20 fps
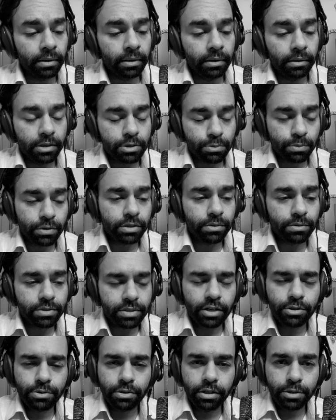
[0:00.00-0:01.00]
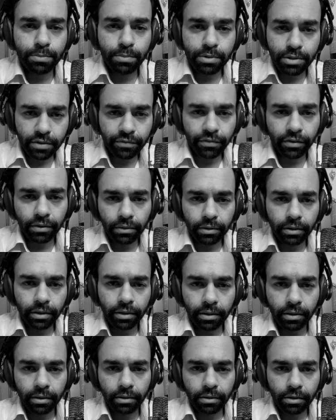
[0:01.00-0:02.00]
this video is actually
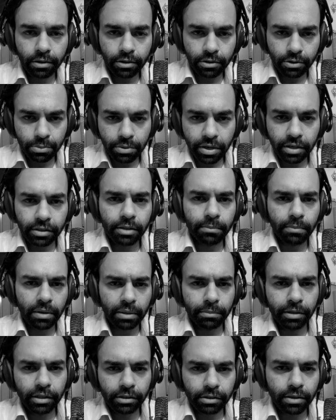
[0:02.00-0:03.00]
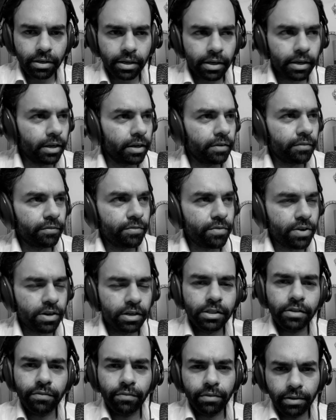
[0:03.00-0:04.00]
specifically created by me today in a
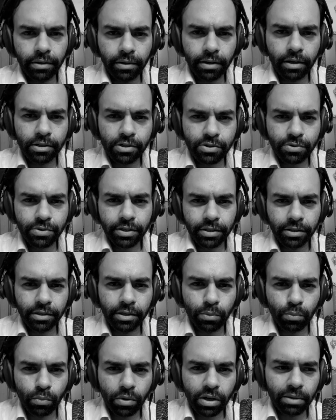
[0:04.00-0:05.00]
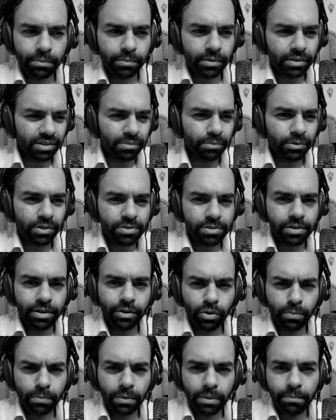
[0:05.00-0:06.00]
relatively untreated environment. I'm just
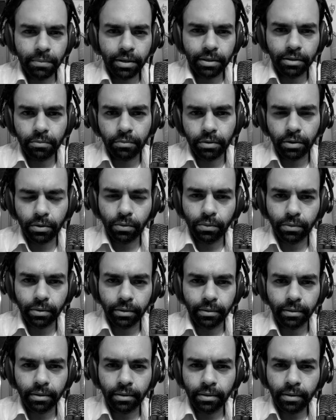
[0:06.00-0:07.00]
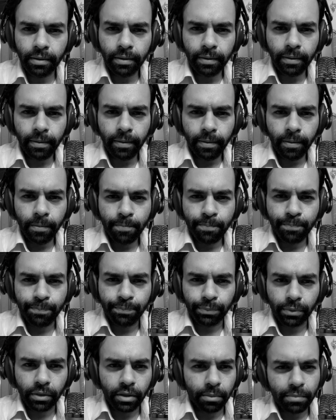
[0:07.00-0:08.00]
sitting on my bed and recording.
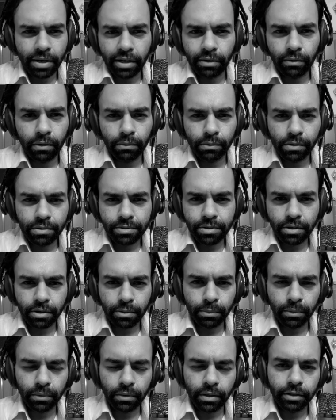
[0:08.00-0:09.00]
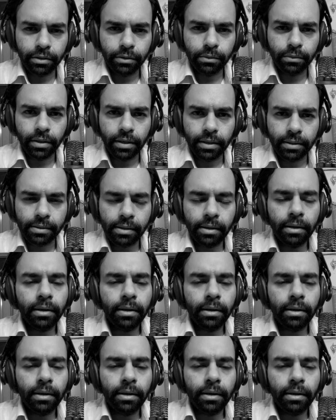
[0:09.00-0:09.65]
The background is terrible, I know that.